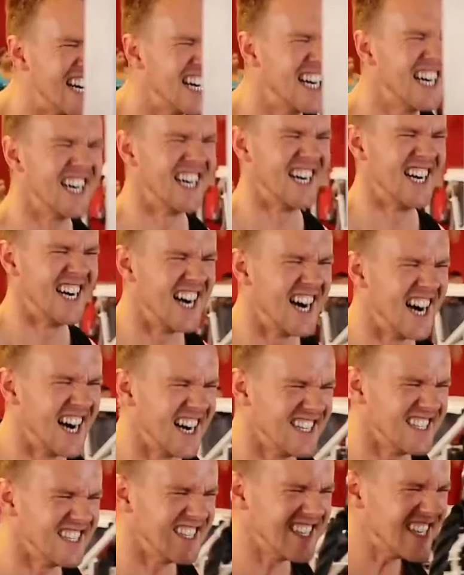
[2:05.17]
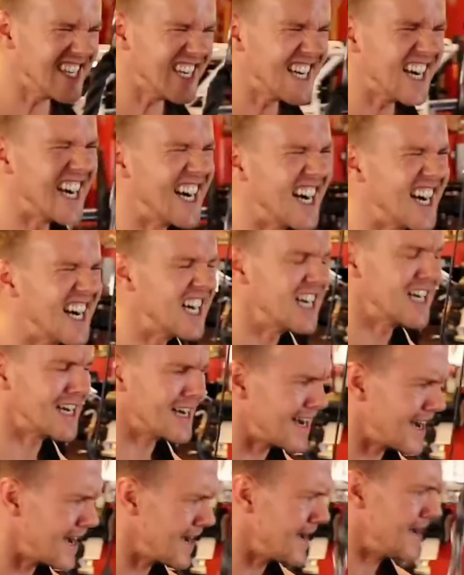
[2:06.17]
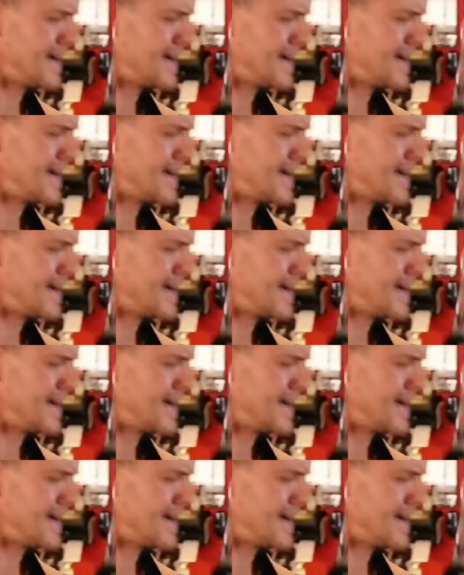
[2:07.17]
in, and I incorporate and involve